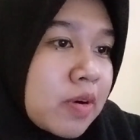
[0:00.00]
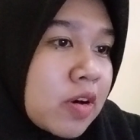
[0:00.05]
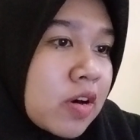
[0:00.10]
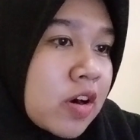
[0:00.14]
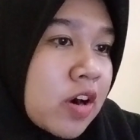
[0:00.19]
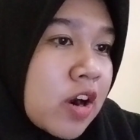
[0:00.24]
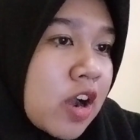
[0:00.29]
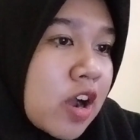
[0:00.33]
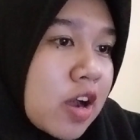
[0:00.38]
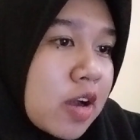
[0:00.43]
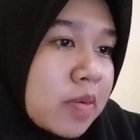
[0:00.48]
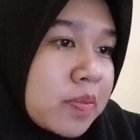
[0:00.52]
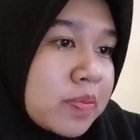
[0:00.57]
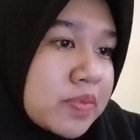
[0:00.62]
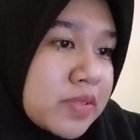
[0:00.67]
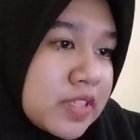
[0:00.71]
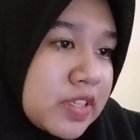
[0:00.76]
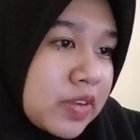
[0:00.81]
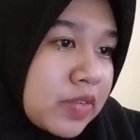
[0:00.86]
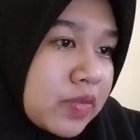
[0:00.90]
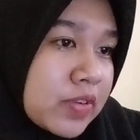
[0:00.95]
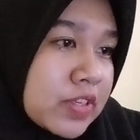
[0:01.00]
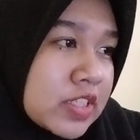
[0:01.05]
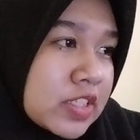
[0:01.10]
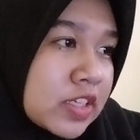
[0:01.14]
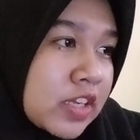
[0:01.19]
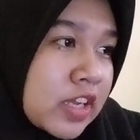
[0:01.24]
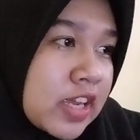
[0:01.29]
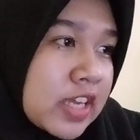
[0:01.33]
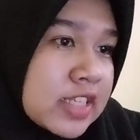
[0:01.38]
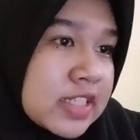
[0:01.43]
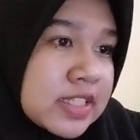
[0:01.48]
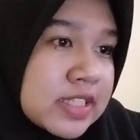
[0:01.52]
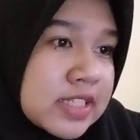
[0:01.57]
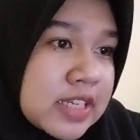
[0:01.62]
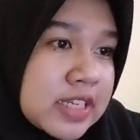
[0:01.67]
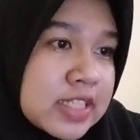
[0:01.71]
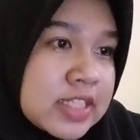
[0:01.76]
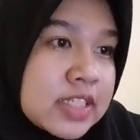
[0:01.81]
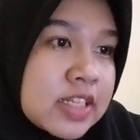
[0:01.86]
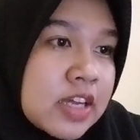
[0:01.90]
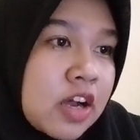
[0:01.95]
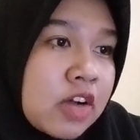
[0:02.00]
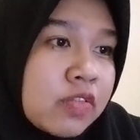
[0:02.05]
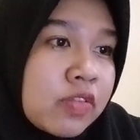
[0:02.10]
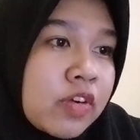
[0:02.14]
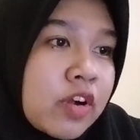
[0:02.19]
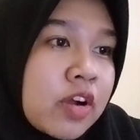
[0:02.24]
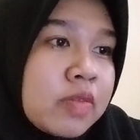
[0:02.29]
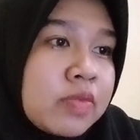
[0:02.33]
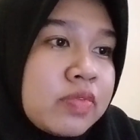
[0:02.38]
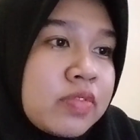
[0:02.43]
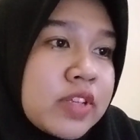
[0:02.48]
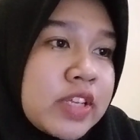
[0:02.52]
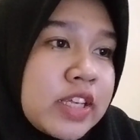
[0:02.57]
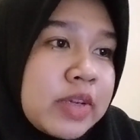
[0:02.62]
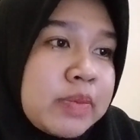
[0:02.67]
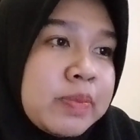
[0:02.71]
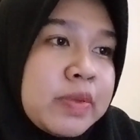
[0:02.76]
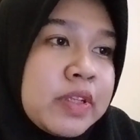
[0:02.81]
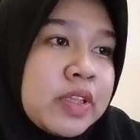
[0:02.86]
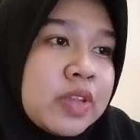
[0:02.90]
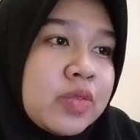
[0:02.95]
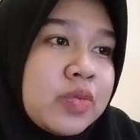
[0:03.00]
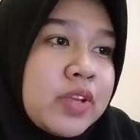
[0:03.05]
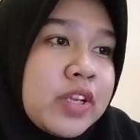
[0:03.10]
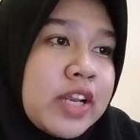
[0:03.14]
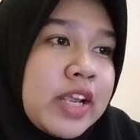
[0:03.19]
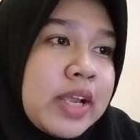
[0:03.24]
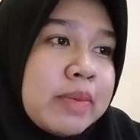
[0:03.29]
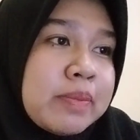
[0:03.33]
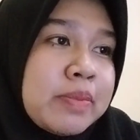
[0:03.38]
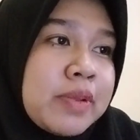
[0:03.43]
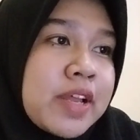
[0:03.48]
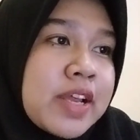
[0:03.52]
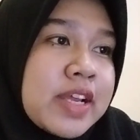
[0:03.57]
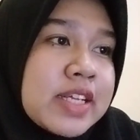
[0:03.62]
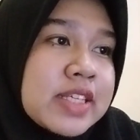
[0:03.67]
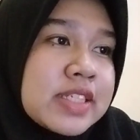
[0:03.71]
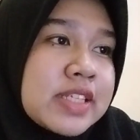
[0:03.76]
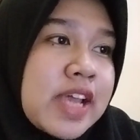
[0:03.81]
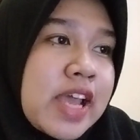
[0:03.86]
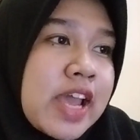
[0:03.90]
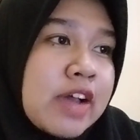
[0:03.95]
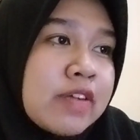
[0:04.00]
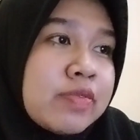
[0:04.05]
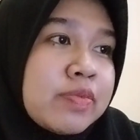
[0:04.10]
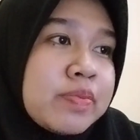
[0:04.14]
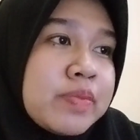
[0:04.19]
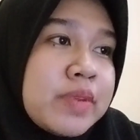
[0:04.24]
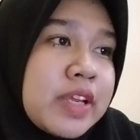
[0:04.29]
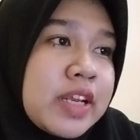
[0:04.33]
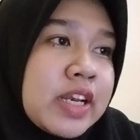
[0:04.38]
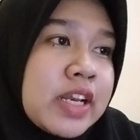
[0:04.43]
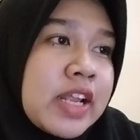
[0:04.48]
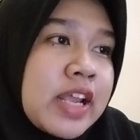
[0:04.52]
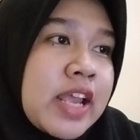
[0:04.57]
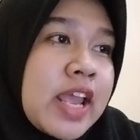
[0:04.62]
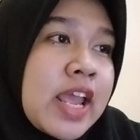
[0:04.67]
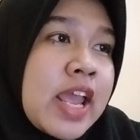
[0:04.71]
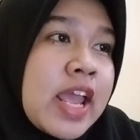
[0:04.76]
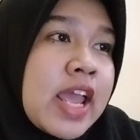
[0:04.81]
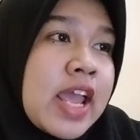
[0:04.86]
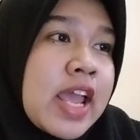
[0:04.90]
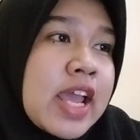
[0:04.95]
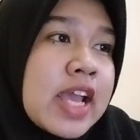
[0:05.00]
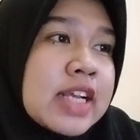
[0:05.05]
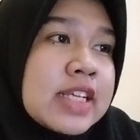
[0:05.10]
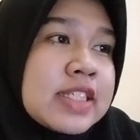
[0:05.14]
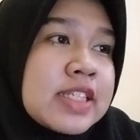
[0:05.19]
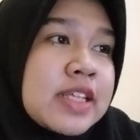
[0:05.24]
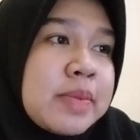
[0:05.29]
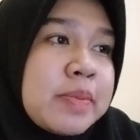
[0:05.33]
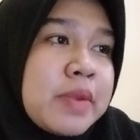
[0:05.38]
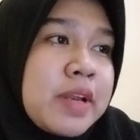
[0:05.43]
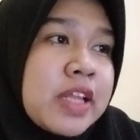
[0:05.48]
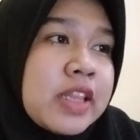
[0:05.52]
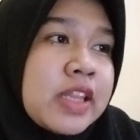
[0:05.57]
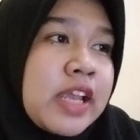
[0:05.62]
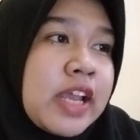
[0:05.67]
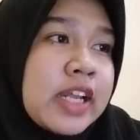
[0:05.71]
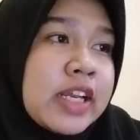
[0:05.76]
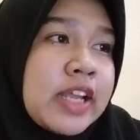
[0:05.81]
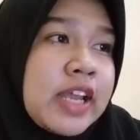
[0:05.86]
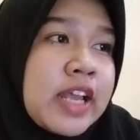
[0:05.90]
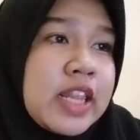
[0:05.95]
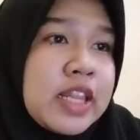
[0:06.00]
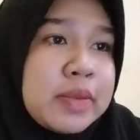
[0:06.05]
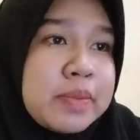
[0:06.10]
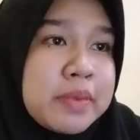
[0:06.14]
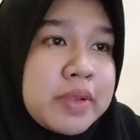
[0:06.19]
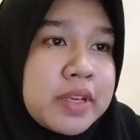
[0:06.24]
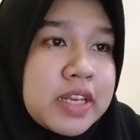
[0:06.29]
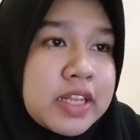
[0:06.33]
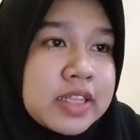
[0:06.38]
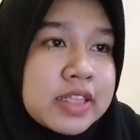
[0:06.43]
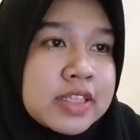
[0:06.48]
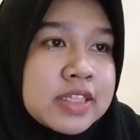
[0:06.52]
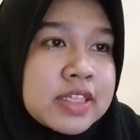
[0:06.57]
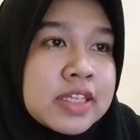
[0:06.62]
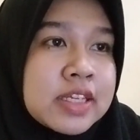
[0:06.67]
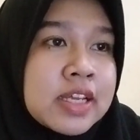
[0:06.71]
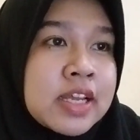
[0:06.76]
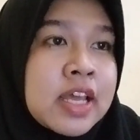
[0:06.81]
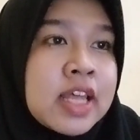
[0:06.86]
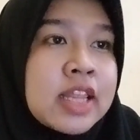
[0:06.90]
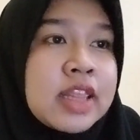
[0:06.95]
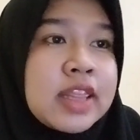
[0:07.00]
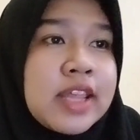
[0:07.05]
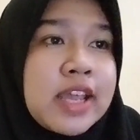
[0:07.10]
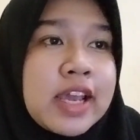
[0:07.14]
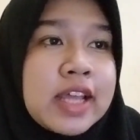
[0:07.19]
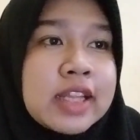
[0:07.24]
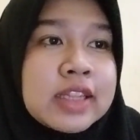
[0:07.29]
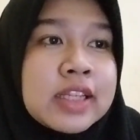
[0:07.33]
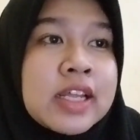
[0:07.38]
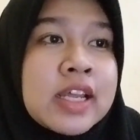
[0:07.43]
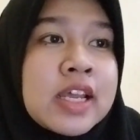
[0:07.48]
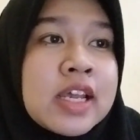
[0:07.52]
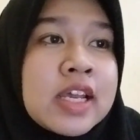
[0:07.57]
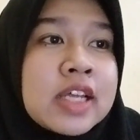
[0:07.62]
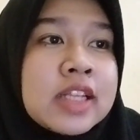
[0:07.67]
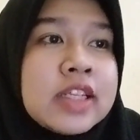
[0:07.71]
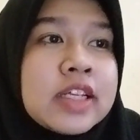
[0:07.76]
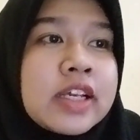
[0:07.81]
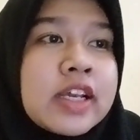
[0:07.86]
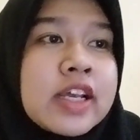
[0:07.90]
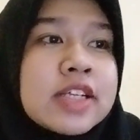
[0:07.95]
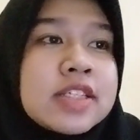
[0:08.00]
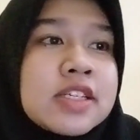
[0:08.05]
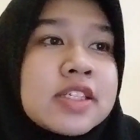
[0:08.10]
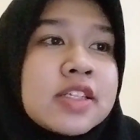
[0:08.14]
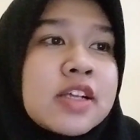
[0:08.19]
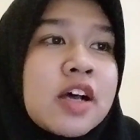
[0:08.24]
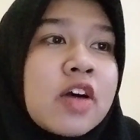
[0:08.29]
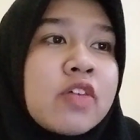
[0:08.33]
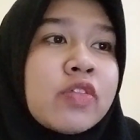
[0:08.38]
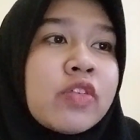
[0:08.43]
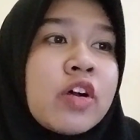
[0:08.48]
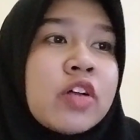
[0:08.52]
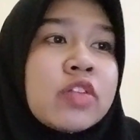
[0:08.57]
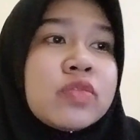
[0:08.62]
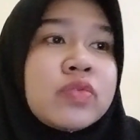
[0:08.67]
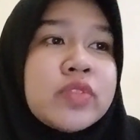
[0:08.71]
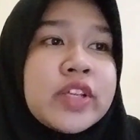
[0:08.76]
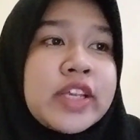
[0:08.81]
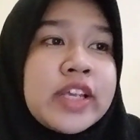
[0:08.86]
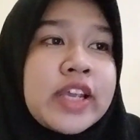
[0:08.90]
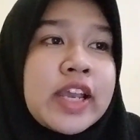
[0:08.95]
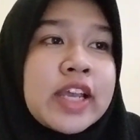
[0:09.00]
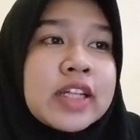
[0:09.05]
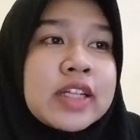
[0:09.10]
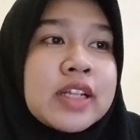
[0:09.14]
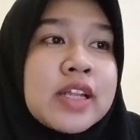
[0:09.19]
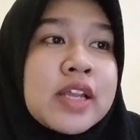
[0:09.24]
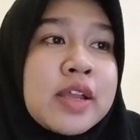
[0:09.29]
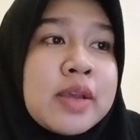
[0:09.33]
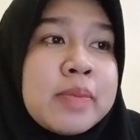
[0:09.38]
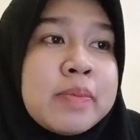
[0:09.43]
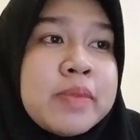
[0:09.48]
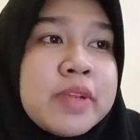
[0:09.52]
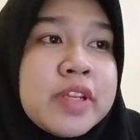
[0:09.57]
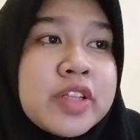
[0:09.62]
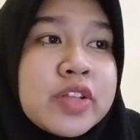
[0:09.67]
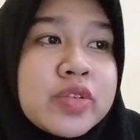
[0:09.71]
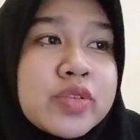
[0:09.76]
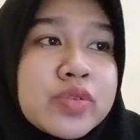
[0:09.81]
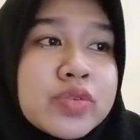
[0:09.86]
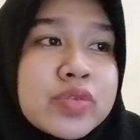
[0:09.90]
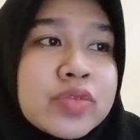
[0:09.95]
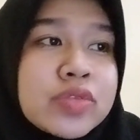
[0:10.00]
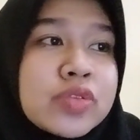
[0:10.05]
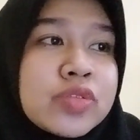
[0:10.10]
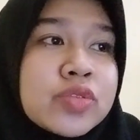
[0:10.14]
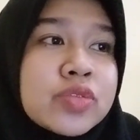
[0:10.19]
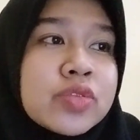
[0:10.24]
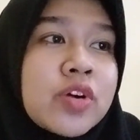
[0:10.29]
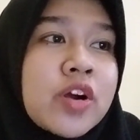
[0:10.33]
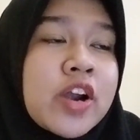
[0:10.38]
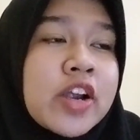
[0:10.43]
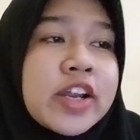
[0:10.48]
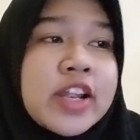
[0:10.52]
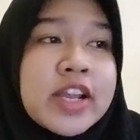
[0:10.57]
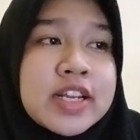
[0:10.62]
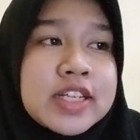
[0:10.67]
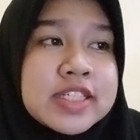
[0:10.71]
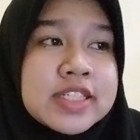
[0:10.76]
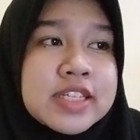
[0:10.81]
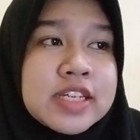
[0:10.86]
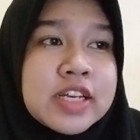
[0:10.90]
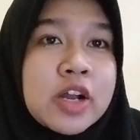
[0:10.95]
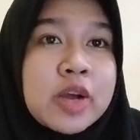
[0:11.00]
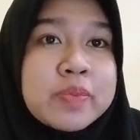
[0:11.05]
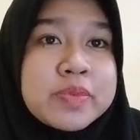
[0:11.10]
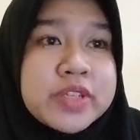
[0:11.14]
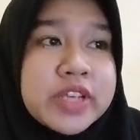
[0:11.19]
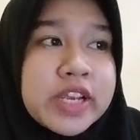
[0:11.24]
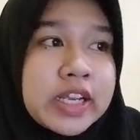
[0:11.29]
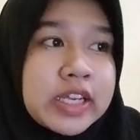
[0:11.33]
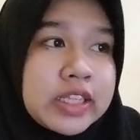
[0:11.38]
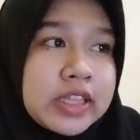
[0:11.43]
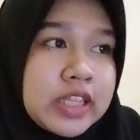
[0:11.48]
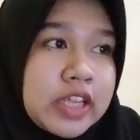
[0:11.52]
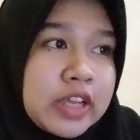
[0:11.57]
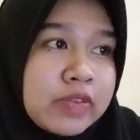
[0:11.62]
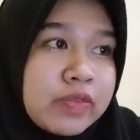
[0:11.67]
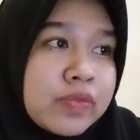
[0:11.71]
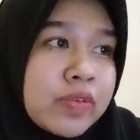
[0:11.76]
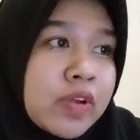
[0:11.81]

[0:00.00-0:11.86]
obvious cases of conflict between employees have been examined and eliminated, then the cases of conflict can be due to organization objective,